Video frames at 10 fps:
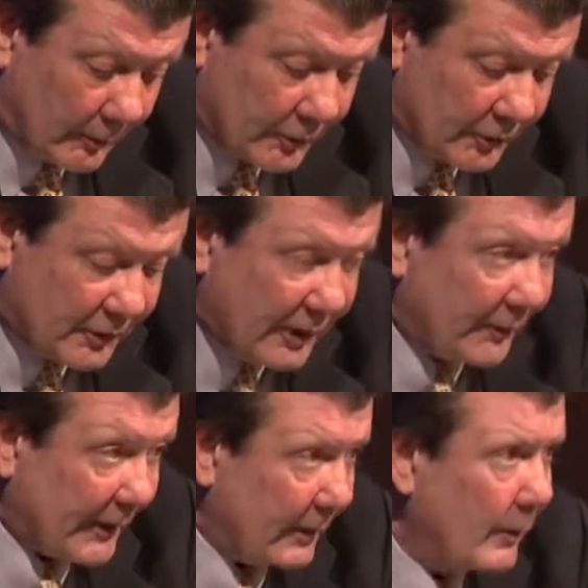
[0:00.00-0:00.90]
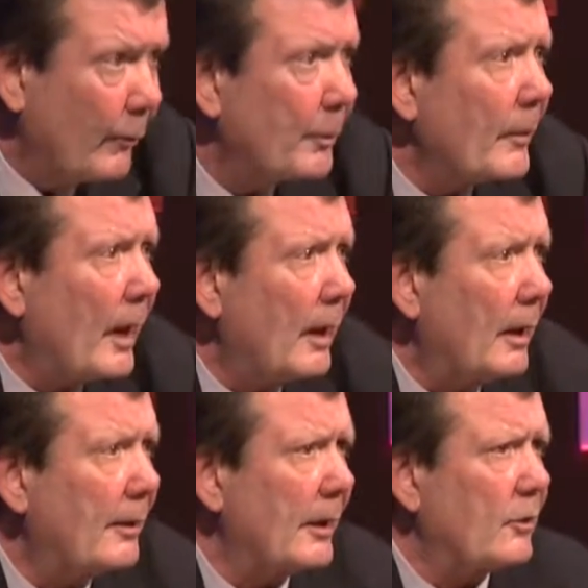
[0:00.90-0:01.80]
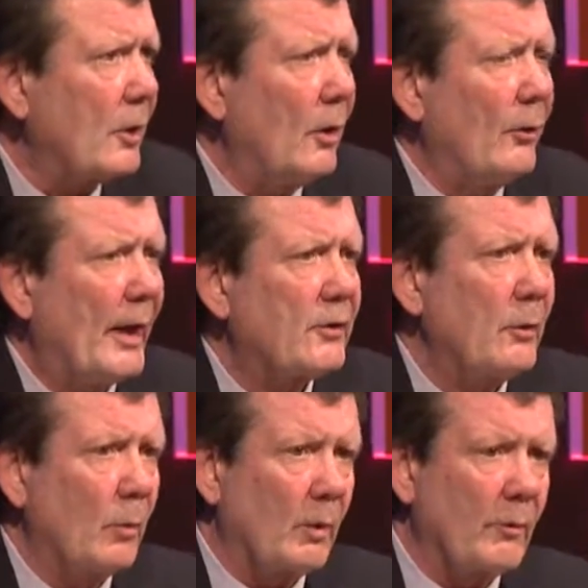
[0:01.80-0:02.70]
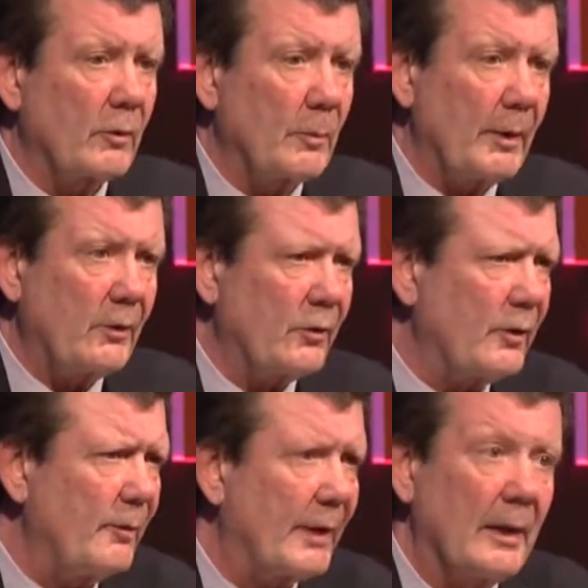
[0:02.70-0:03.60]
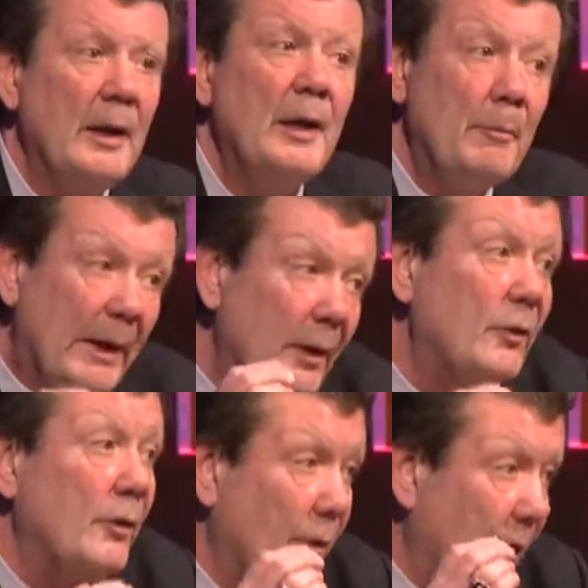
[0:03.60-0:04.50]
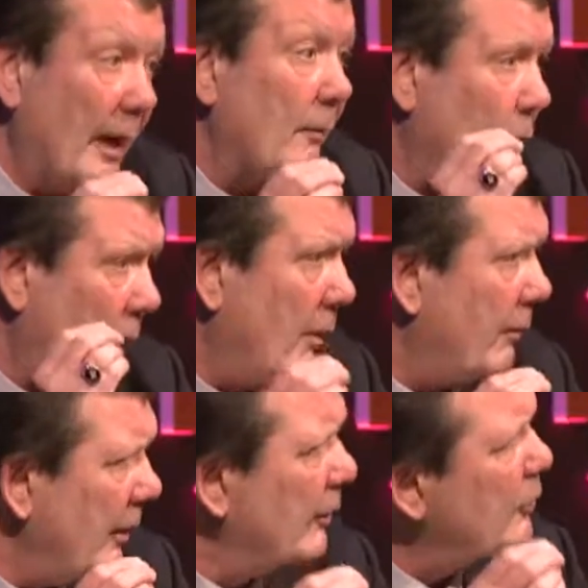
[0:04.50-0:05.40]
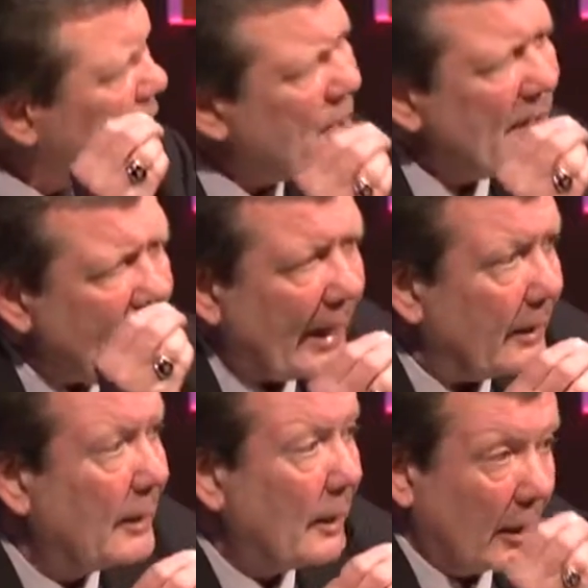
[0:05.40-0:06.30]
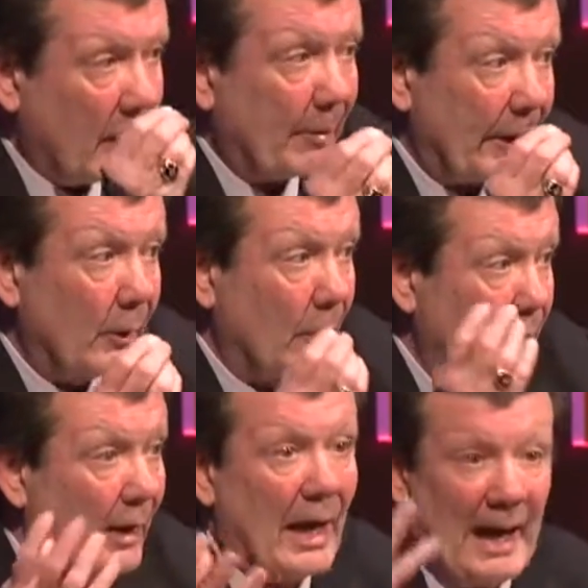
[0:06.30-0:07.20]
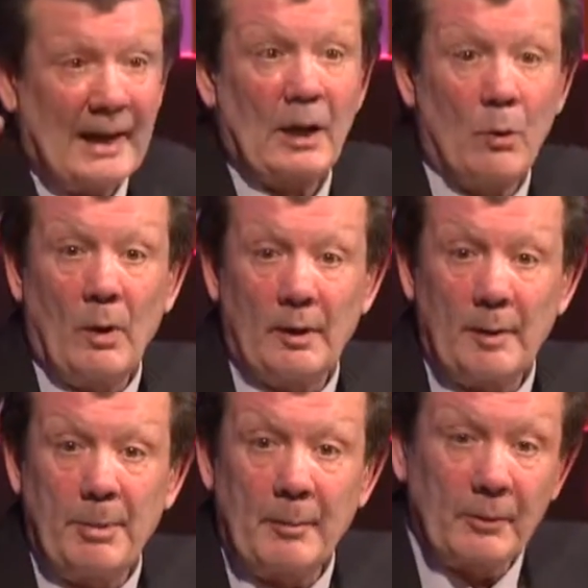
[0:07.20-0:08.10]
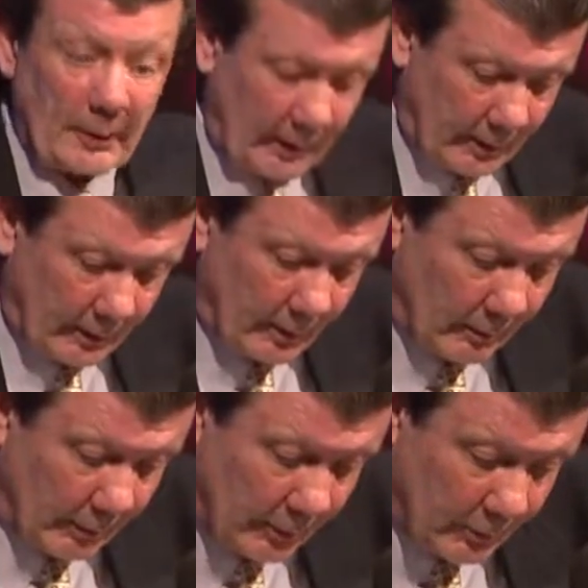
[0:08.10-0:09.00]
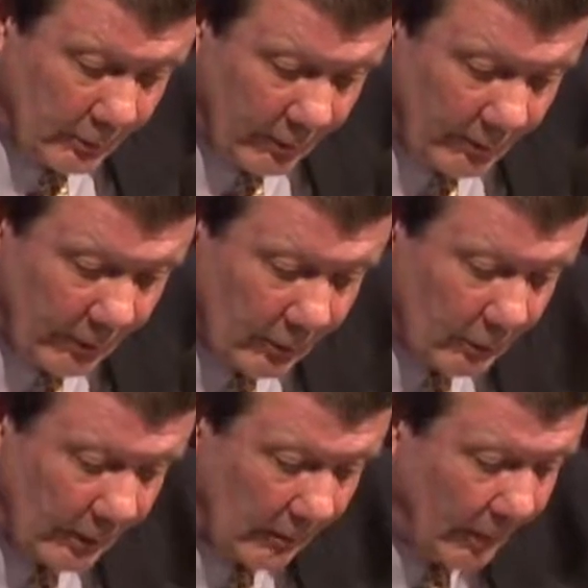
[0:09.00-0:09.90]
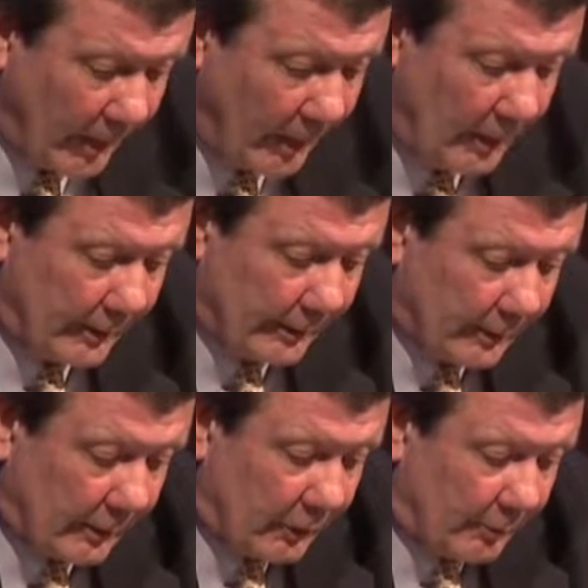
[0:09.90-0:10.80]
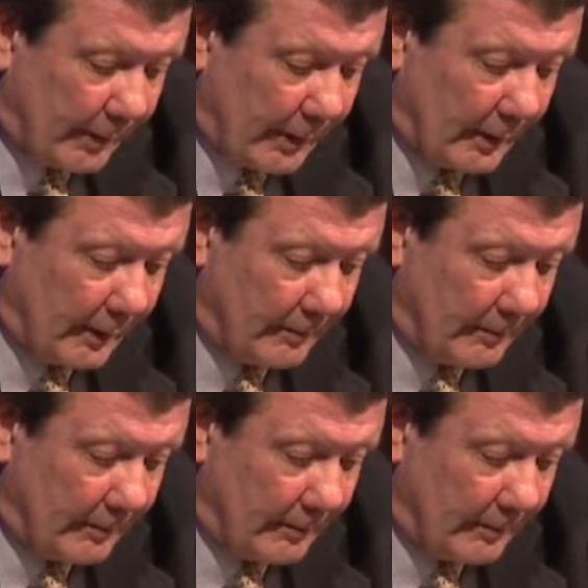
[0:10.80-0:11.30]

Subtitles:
certificate, I think it's called National Workforce Ready Certificate, means that you're going to have qualified. And you see that a company knows I got quality people that I can recruit from here as well. I think there needs to be